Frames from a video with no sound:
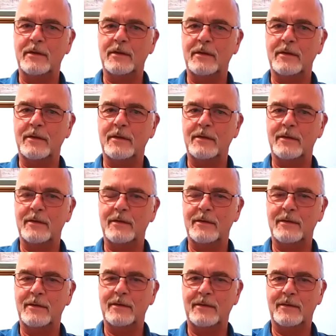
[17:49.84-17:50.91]

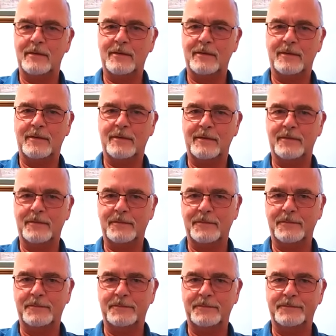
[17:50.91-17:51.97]

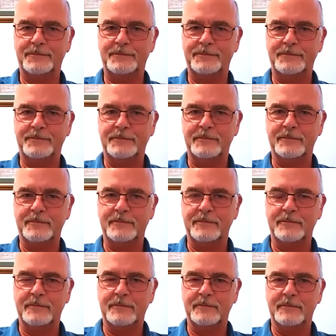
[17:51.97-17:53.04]

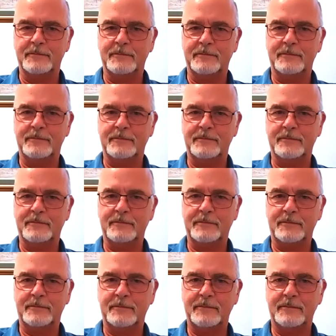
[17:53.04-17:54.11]

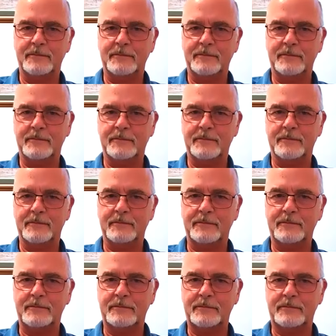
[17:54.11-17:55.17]

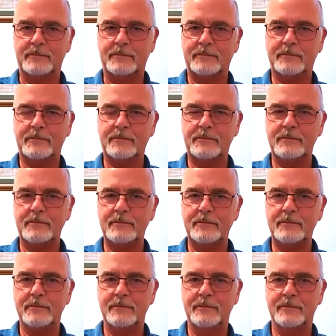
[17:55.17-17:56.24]

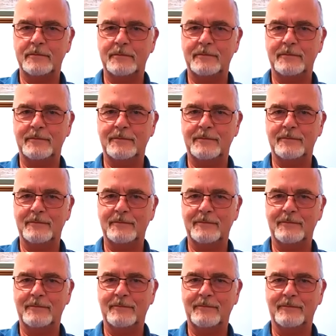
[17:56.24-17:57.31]

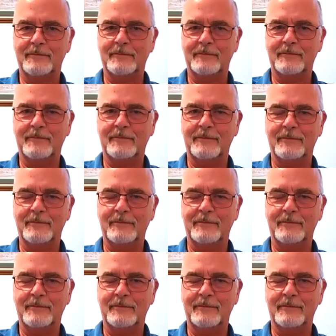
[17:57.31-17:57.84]
This person isn't speaking.